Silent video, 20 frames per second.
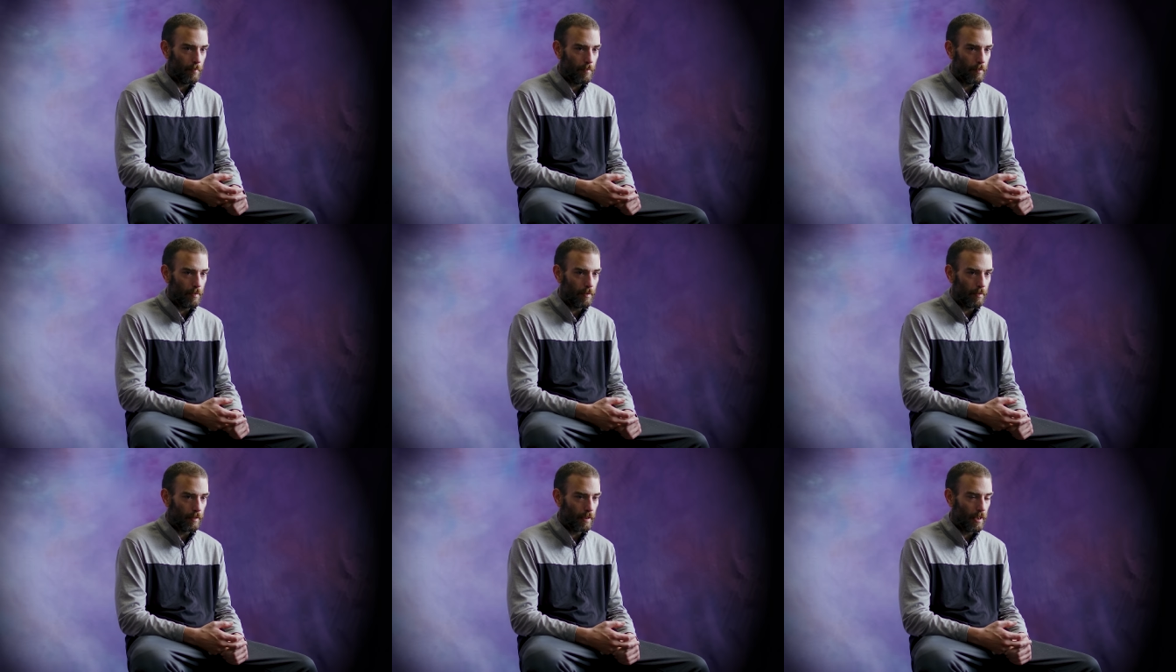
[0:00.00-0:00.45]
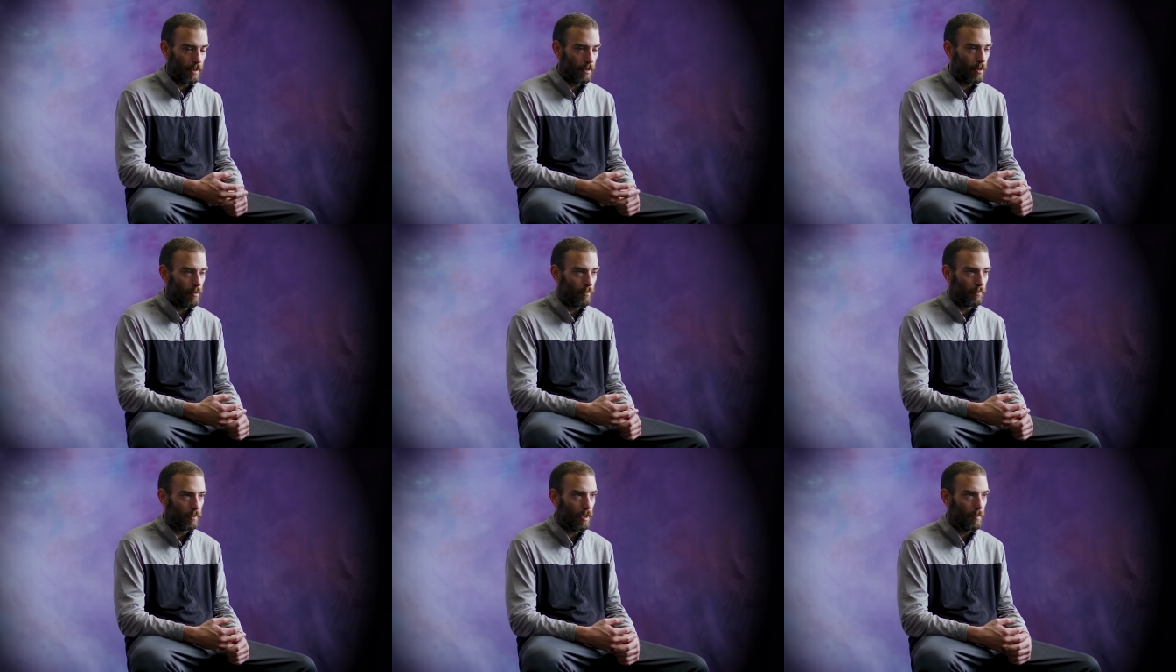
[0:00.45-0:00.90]
get it
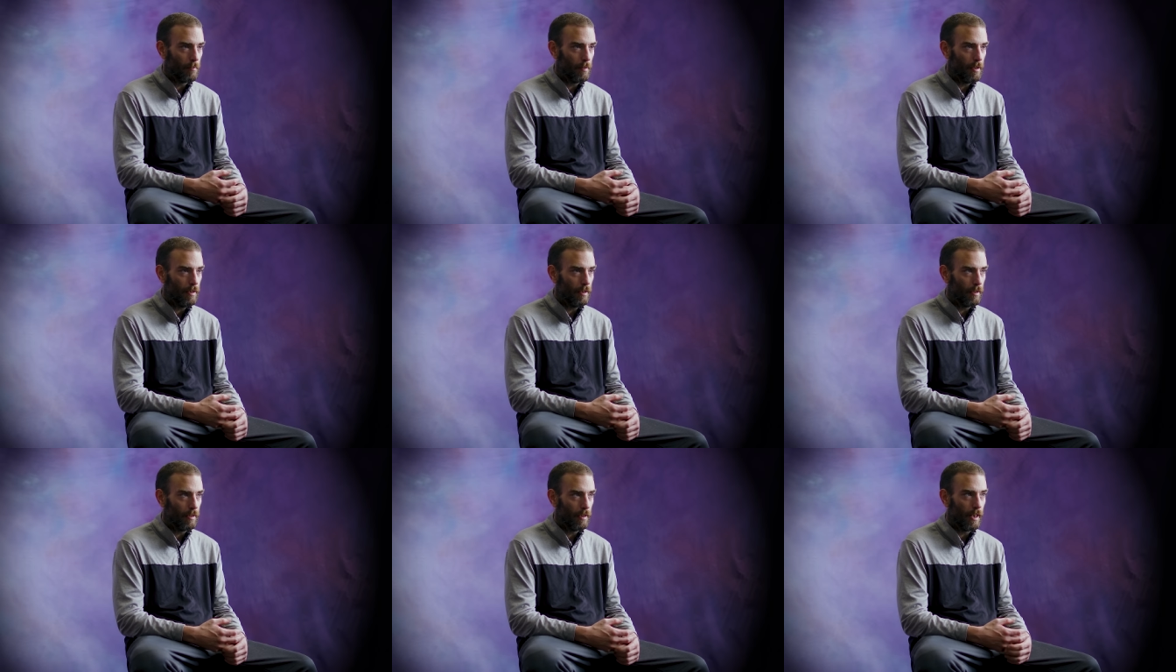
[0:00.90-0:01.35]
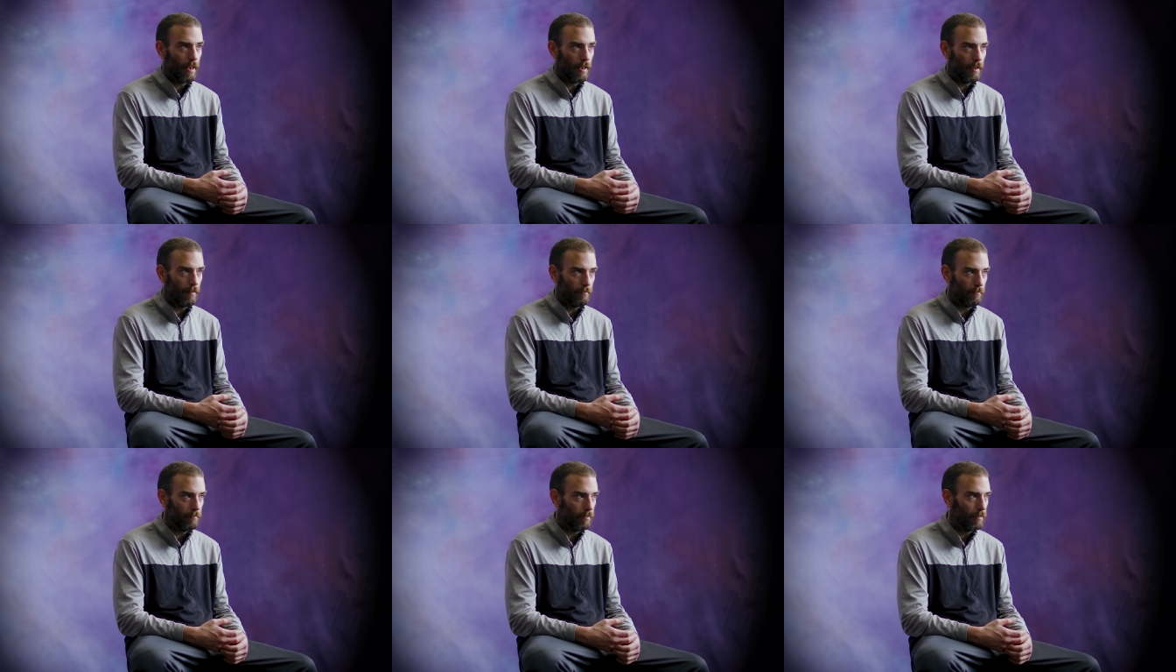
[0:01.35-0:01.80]
over on me and
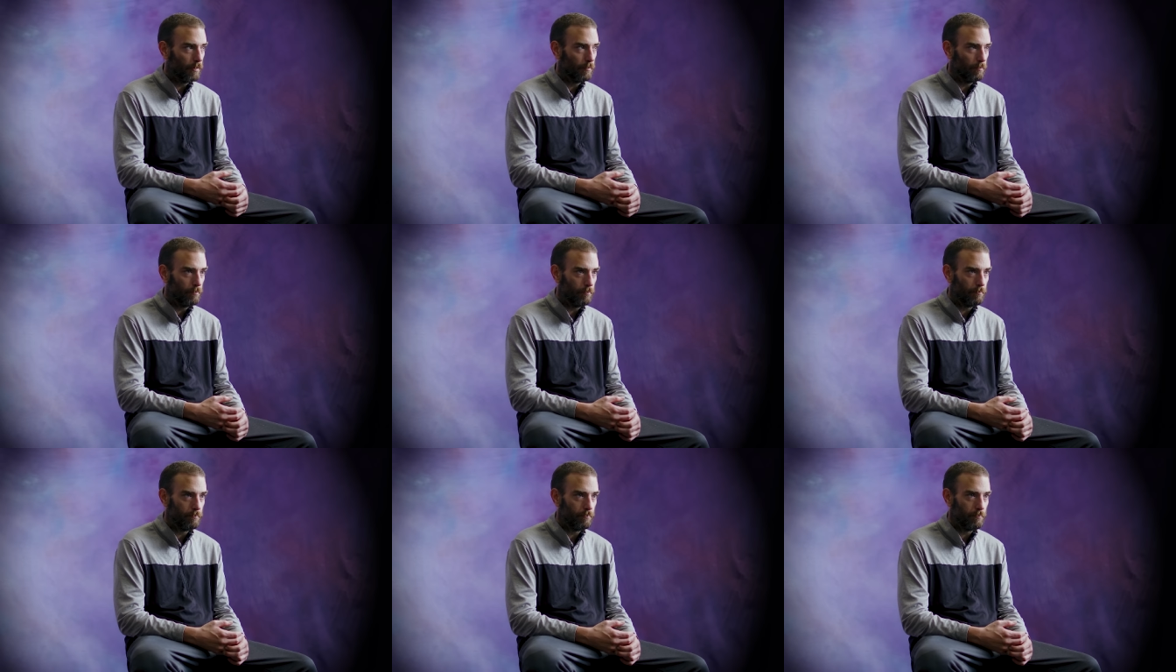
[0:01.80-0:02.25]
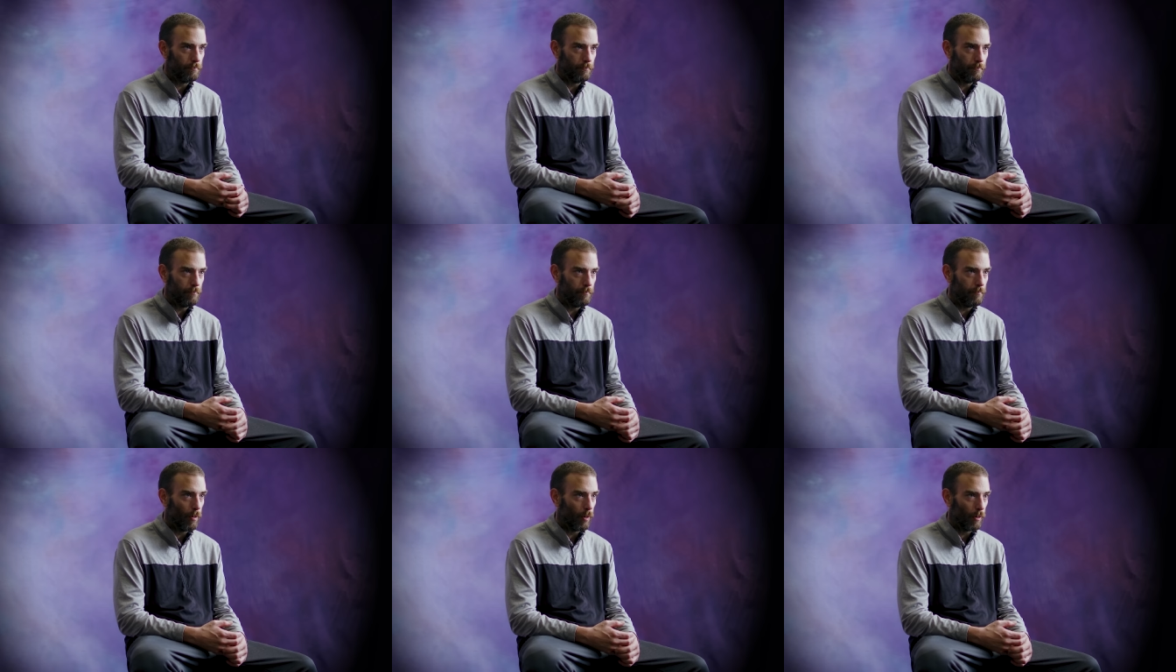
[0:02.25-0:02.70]
I will
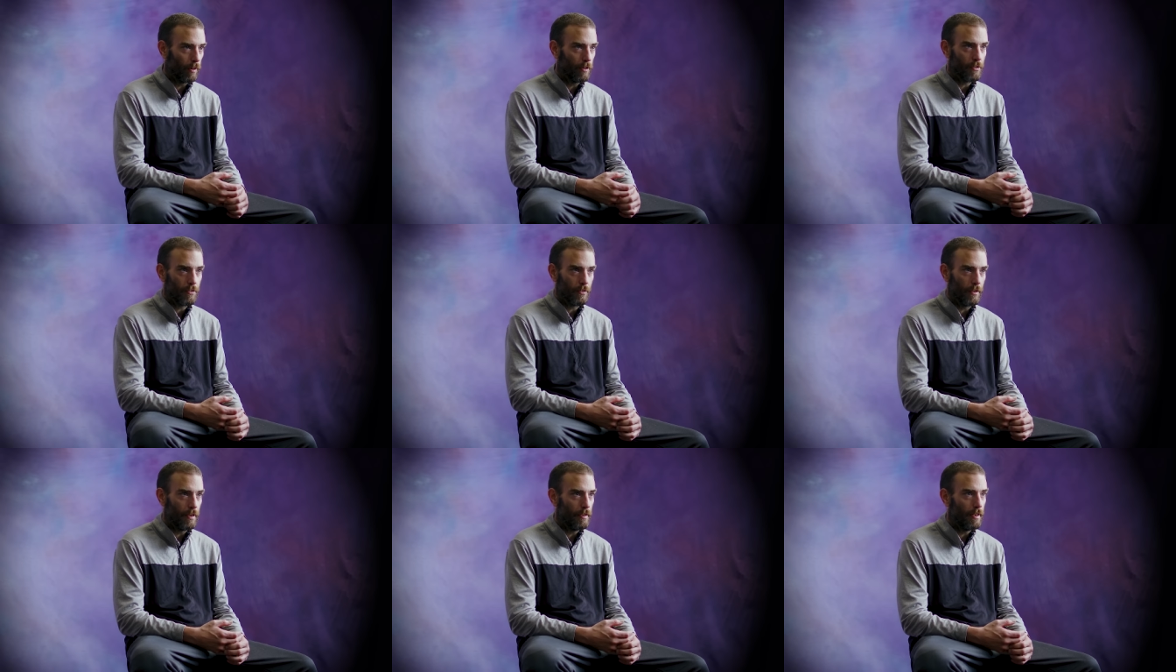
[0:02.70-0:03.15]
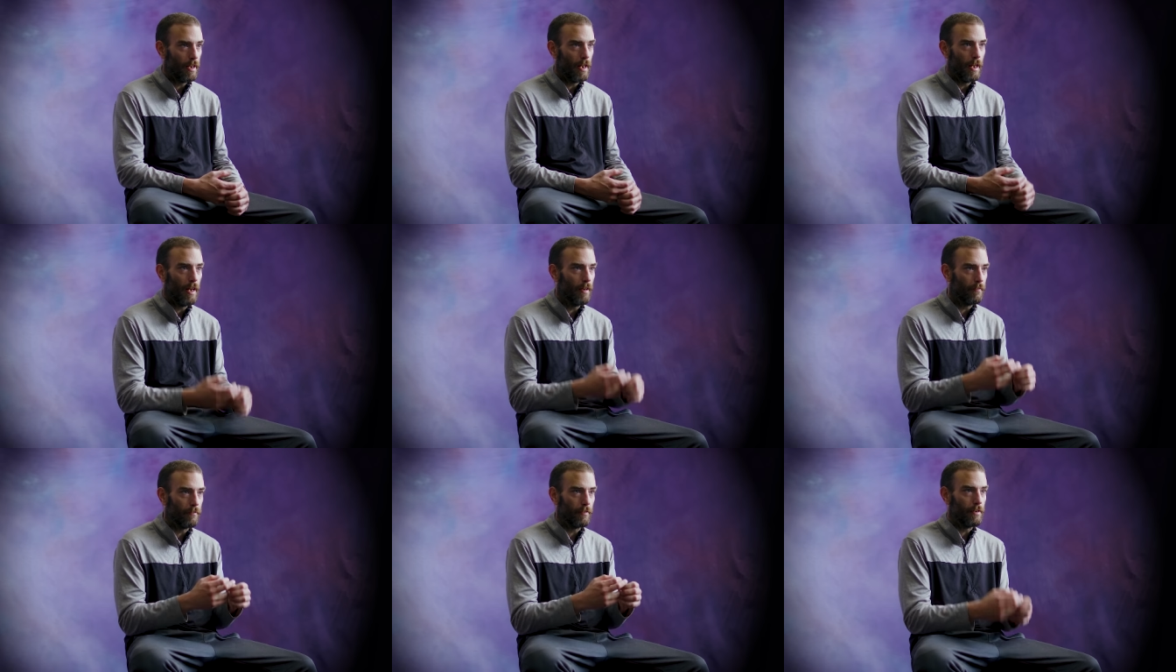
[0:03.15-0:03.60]
orchestrate
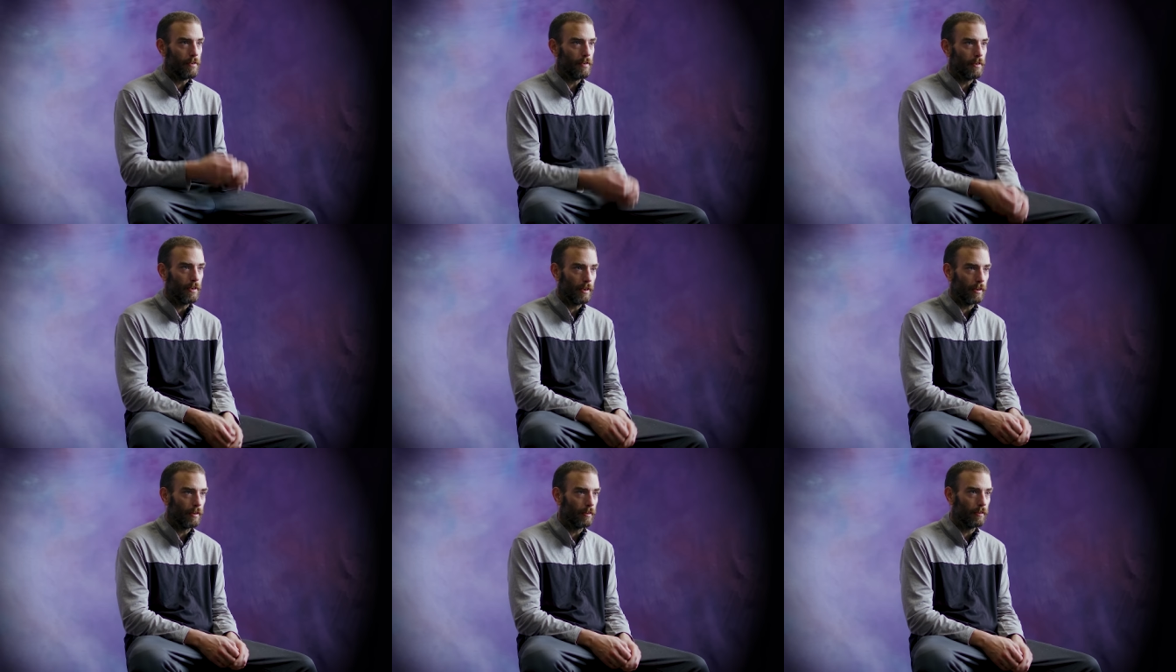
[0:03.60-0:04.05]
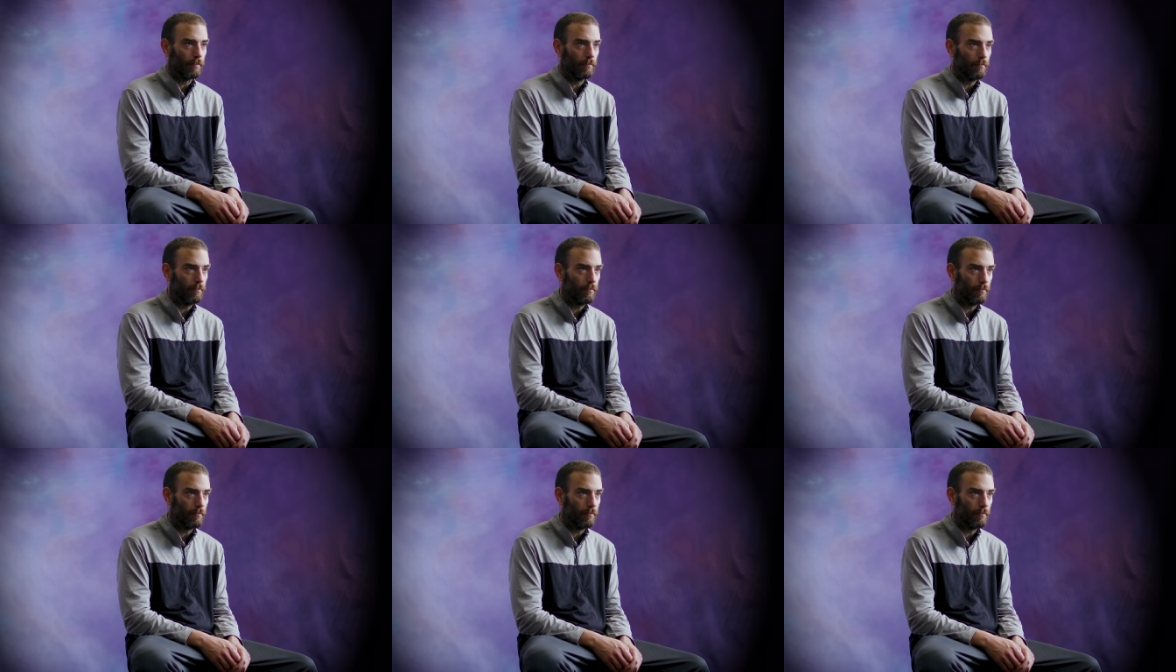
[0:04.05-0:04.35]
everything